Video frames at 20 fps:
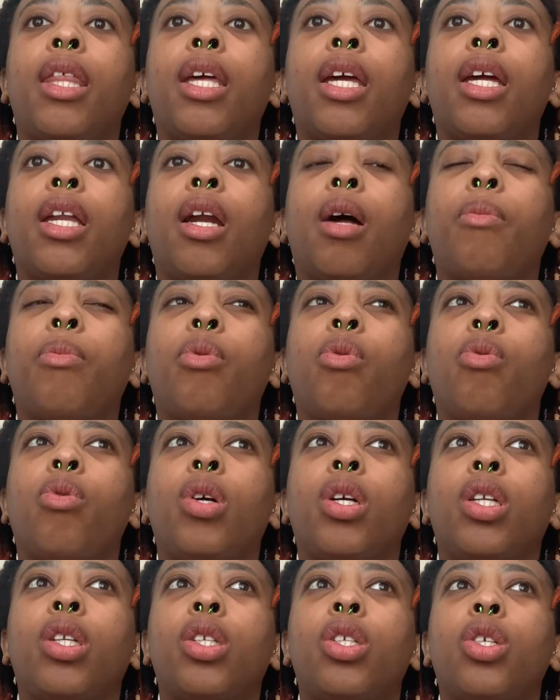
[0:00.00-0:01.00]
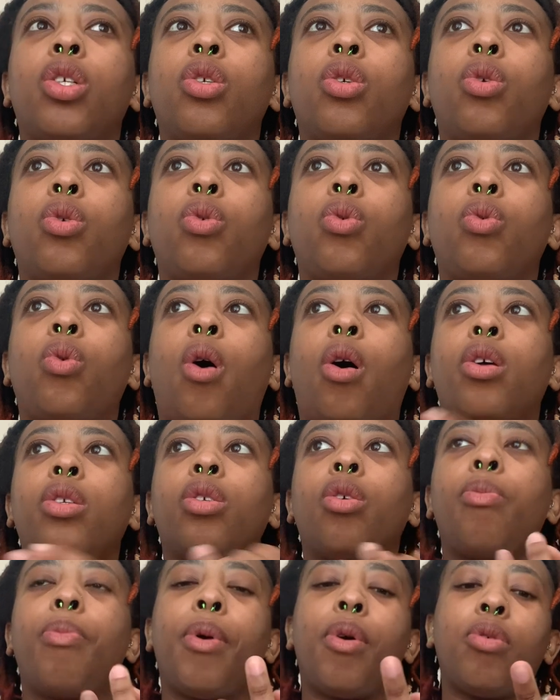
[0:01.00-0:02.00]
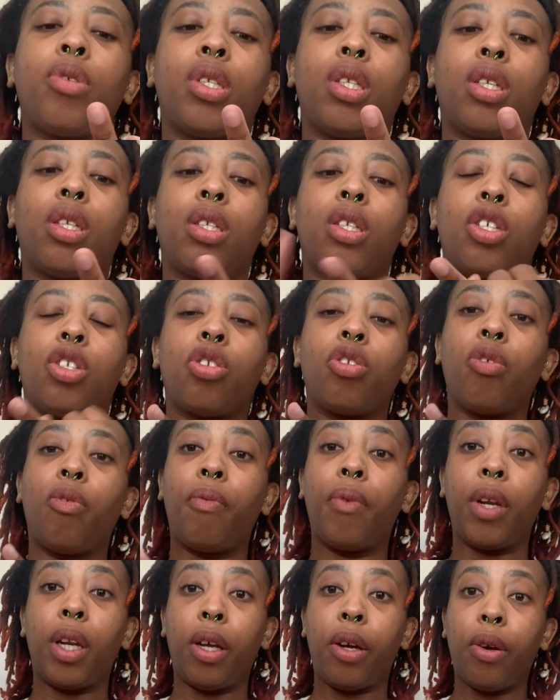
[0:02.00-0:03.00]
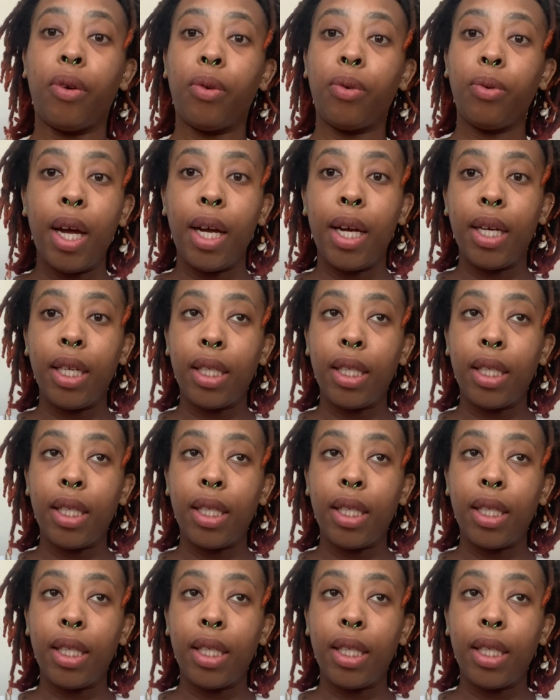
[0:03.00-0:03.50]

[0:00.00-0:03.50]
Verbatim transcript: then I'm going to also post an additional video